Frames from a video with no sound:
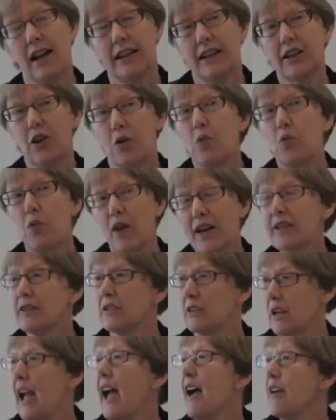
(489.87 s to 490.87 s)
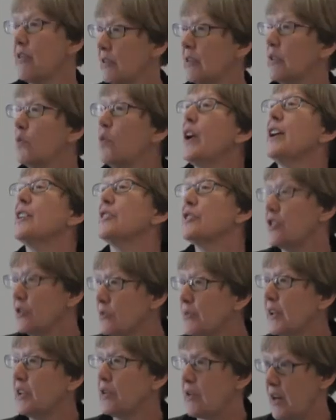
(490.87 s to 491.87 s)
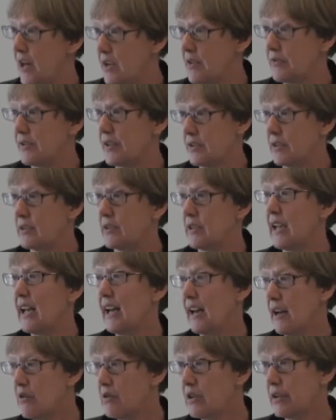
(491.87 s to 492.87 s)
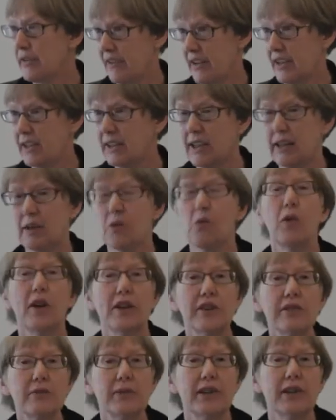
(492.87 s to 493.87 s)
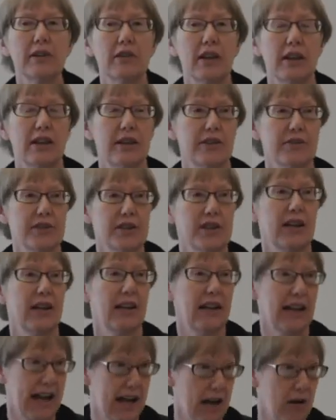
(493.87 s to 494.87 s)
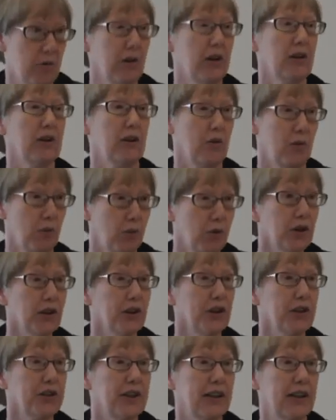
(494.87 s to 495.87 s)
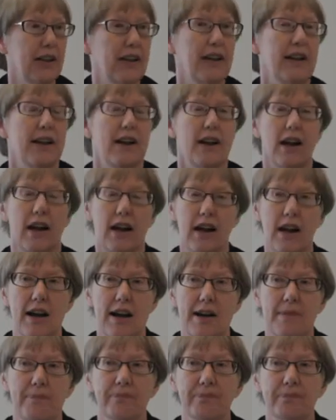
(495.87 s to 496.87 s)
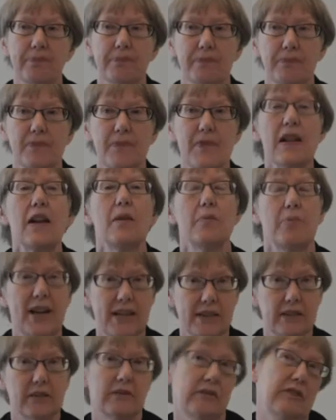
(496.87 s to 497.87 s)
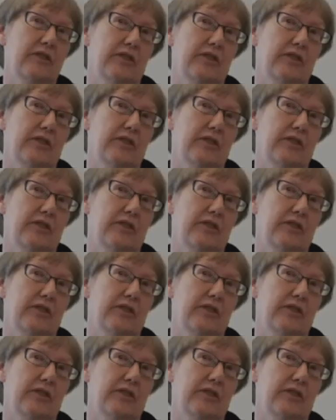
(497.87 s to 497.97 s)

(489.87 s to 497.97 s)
You know, where, how, where do we ground our thinking, where do we ground our work? Um, but